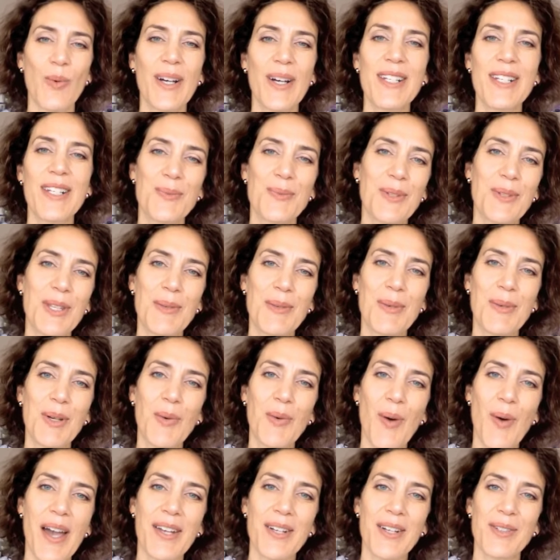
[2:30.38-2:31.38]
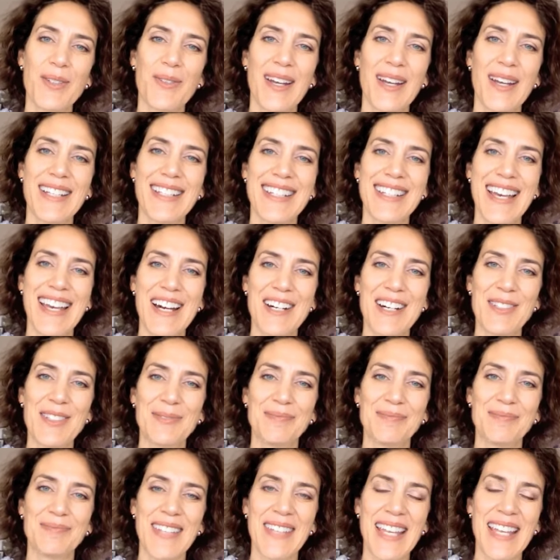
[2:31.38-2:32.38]
is really required right now,
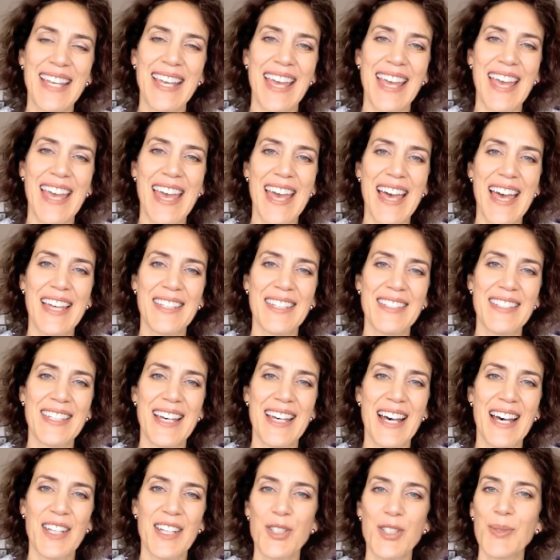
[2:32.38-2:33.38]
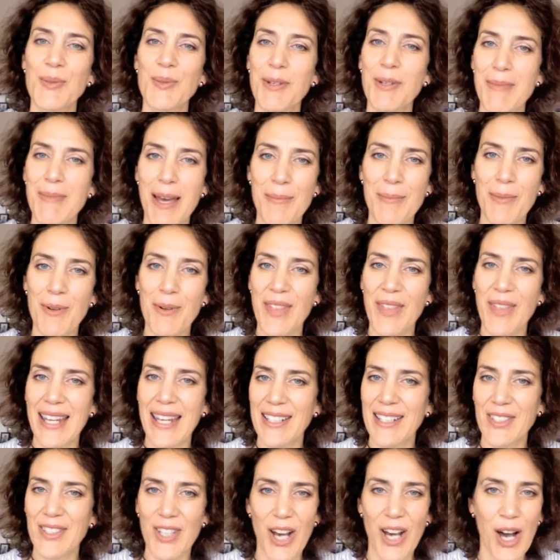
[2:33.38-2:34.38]
and to remember that
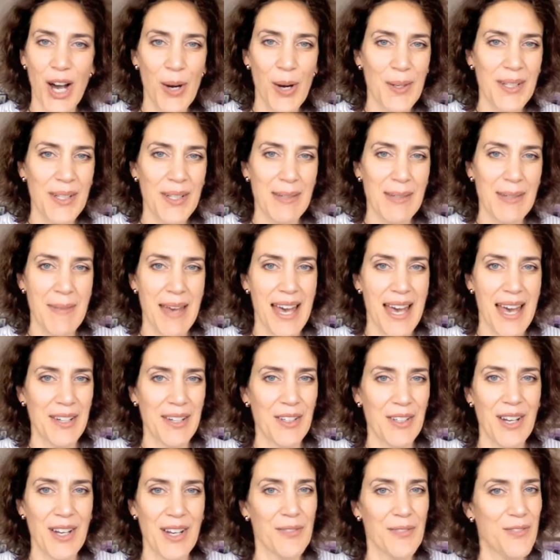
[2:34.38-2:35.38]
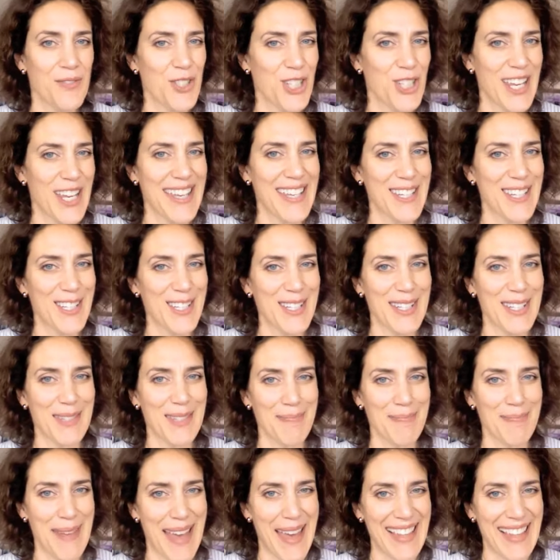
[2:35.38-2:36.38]
it's always a matter of changing
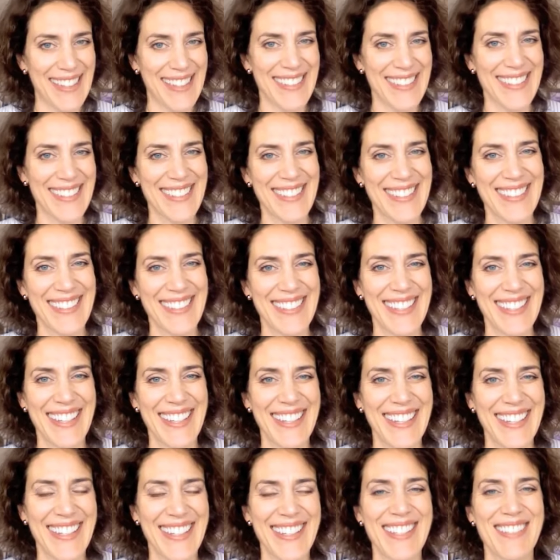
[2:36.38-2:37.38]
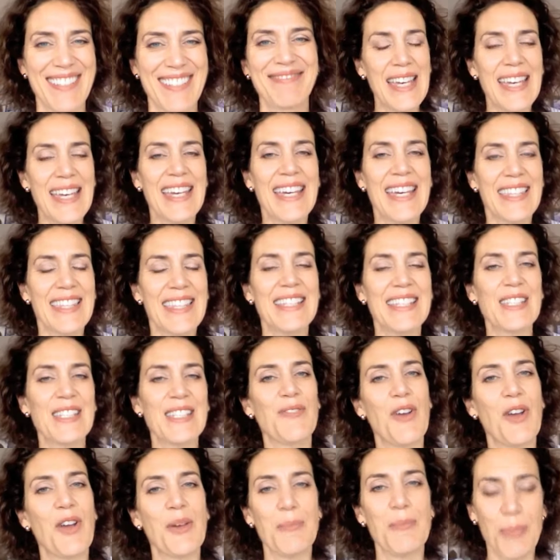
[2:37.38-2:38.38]
balance. This is
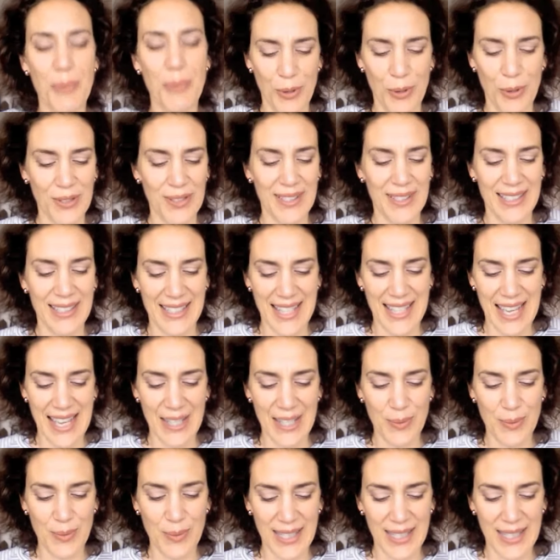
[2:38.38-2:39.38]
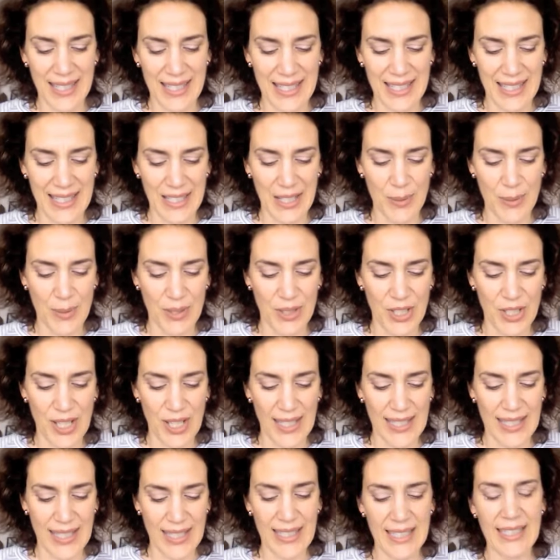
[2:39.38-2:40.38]
very important as we continue with
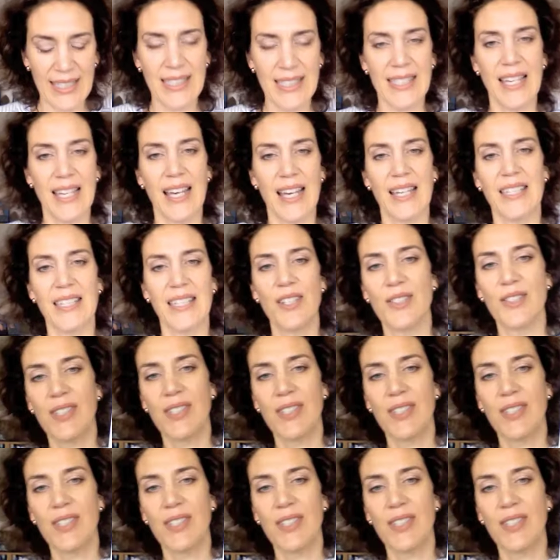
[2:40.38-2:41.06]
justice. Here's